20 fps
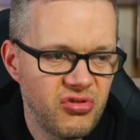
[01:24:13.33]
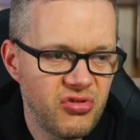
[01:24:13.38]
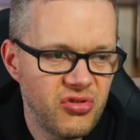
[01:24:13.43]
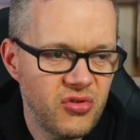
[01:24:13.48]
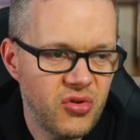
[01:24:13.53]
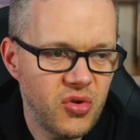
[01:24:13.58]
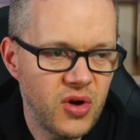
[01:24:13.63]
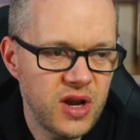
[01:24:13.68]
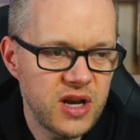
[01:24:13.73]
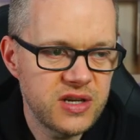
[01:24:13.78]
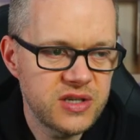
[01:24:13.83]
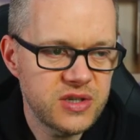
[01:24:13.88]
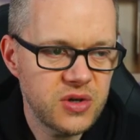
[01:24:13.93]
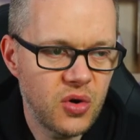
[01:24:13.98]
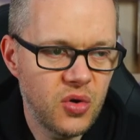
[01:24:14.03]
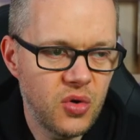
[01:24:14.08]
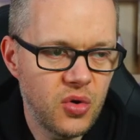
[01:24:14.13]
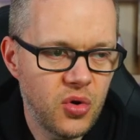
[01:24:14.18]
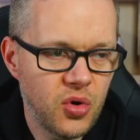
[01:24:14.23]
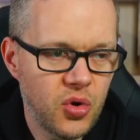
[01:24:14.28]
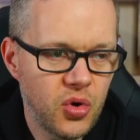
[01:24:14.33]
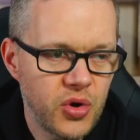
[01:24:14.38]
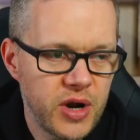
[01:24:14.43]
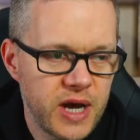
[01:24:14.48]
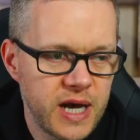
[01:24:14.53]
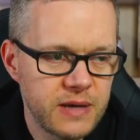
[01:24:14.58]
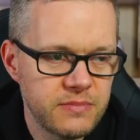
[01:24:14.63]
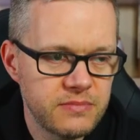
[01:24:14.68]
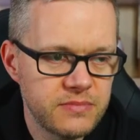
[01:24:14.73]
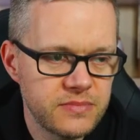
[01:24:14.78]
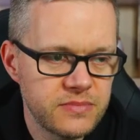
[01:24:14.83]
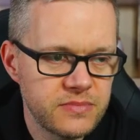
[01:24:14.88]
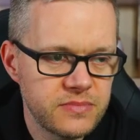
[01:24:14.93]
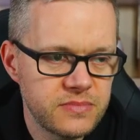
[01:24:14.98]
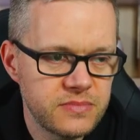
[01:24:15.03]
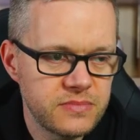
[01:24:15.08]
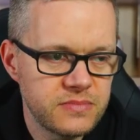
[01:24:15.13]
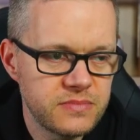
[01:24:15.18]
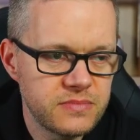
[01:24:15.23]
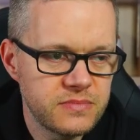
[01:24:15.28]
Højlund or um,
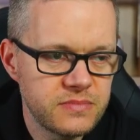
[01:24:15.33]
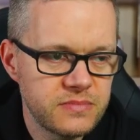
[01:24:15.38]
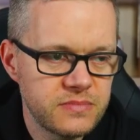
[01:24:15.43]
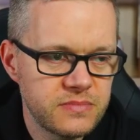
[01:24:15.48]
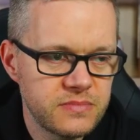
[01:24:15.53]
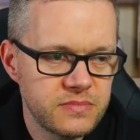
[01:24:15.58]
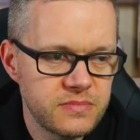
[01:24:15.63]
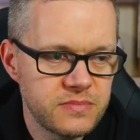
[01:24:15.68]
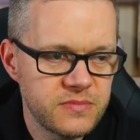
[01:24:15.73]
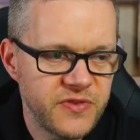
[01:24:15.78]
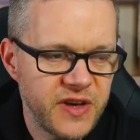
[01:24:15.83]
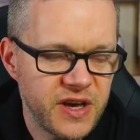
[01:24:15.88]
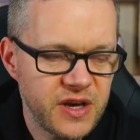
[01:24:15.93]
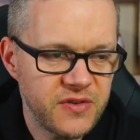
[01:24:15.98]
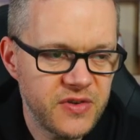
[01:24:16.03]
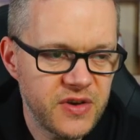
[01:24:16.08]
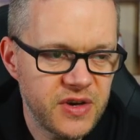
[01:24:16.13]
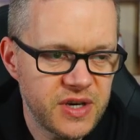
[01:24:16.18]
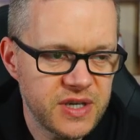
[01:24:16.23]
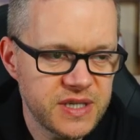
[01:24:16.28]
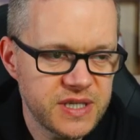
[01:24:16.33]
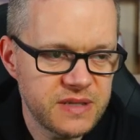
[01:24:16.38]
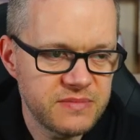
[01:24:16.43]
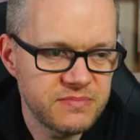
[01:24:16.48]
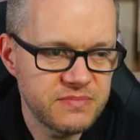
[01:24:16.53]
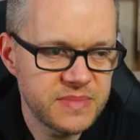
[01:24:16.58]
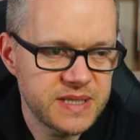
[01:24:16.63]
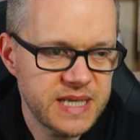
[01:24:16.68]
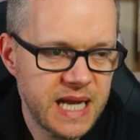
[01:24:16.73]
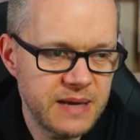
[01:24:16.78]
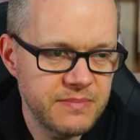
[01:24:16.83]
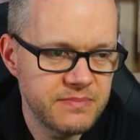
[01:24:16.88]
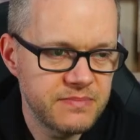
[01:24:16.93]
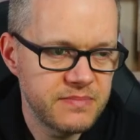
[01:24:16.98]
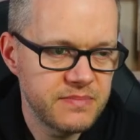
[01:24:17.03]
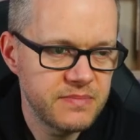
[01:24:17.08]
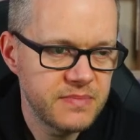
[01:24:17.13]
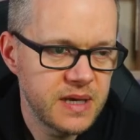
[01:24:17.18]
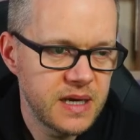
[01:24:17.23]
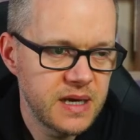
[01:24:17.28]
Ferguson. Sell him.
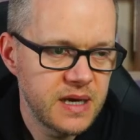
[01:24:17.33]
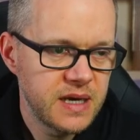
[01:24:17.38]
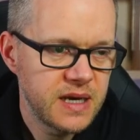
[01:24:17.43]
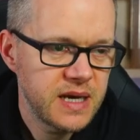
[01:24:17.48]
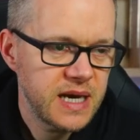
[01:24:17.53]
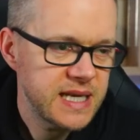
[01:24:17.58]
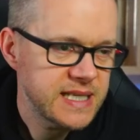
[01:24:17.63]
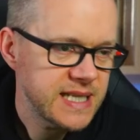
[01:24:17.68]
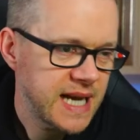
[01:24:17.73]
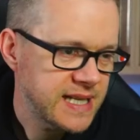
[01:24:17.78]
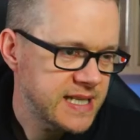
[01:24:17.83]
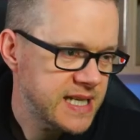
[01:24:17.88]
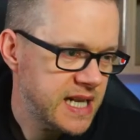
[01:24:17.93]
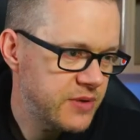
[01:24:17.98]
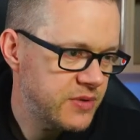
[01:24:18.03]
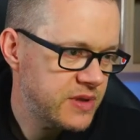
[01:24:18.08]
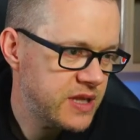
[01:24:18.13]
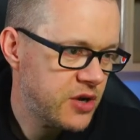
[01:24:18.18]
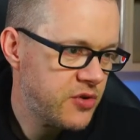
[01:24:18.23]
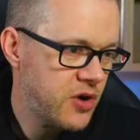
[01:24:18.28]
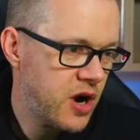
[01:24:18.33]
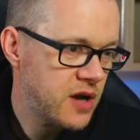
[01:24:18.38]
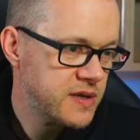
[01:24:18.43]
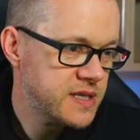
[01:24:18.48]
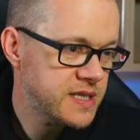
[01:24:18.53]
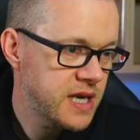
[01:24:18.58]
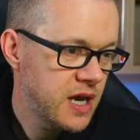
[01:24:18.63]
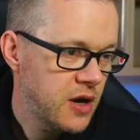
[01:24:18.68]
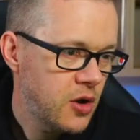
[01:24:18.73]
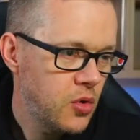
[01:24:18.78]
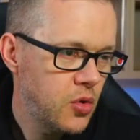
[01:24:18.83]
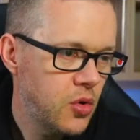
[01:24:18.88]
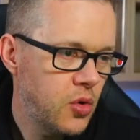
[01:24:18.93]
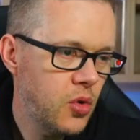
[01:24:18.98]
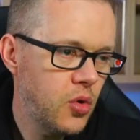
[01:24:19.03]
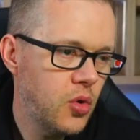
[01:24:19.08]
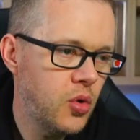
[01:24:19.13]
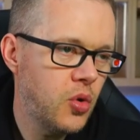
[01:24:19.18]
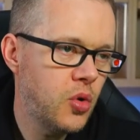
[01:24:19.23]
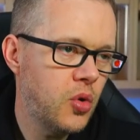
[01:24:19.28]
Here's Antony with the cross.
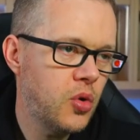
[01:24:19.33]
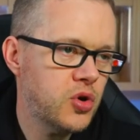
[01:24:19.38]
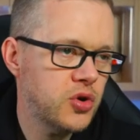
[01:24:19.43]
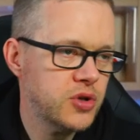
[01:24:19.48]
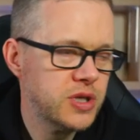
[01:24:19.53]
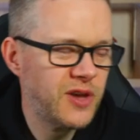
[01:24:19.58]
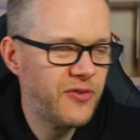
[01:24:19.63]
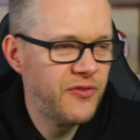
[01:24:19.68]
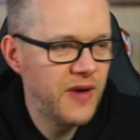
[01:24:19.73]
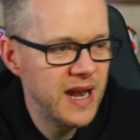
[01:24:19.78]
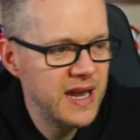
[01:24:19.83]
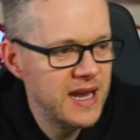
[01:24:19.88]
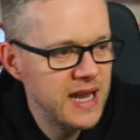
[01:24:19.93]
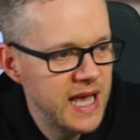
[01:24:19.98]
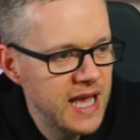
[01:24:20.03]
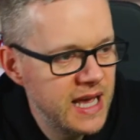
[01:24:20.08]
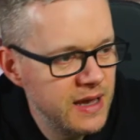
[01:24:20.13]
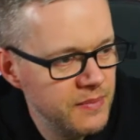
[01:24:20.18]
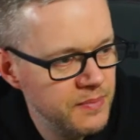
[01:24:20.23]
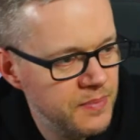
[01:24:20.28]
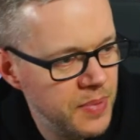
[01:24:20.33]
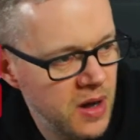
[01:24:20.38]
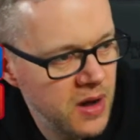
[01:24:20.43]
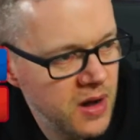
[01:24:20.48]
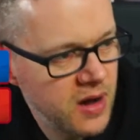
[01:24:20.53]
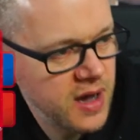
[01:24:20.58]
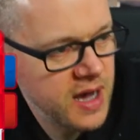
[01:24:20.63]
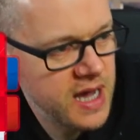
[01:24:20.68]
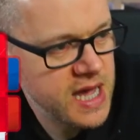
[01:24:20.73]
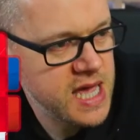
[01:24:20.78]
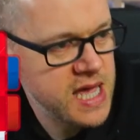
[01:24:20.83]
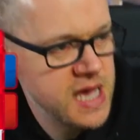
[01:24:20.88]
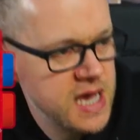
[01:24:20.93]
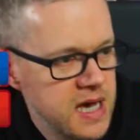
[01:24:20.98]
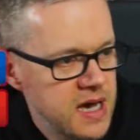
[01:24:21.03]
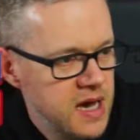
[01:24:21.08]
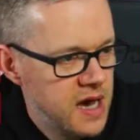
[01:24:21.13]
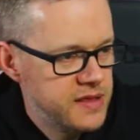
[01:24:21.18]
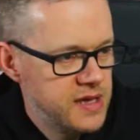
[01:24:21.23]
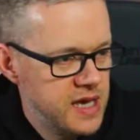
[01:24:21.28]
Oh, good defending by,
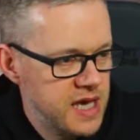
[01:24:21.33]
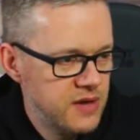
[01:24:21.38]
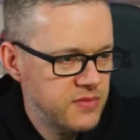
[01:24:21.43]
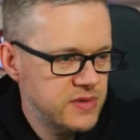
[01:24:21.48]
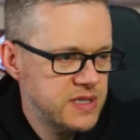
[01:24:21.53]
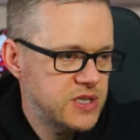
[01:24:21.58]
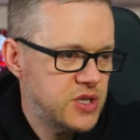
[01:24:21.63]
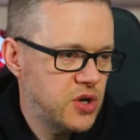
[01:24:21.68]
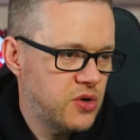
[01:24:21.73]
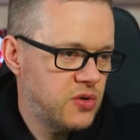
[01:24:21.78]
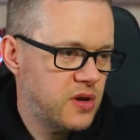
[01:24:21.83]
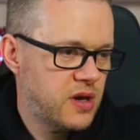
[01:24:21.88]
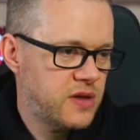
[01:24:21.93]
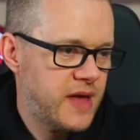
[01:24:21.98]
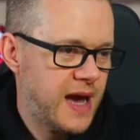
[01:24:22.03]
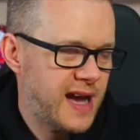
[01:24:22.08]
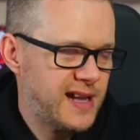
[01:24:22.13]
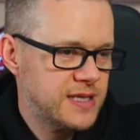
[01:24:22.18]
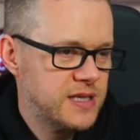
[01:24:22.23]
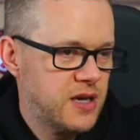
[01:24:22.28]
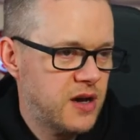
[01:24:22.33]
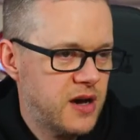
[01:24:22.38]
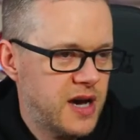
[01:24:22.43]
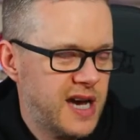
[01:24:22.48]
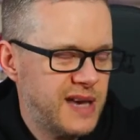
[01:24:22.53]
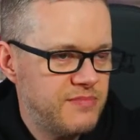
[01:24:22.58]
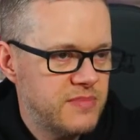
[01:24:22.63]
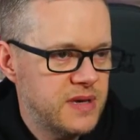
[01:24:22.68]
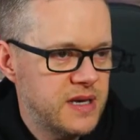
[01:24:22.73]
I think it was Dunk that time.